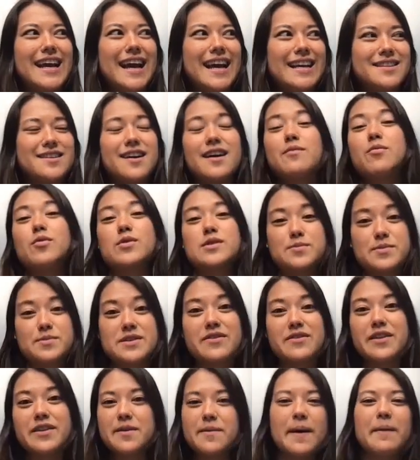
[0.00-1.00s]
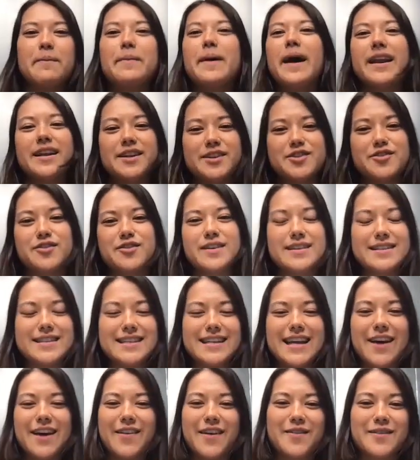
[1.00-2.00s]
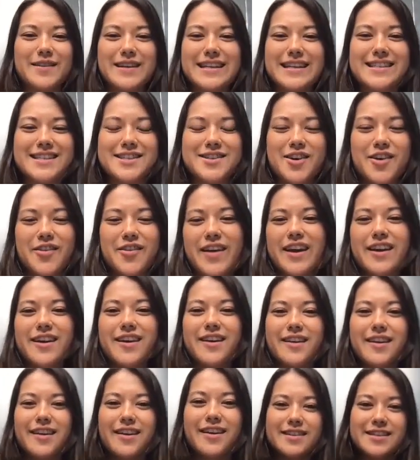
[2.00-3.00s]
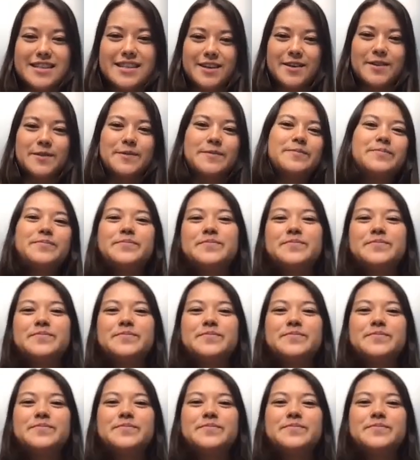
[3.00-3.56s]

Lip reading: and talk more specifically about pet insurance and how that relates to all that good too.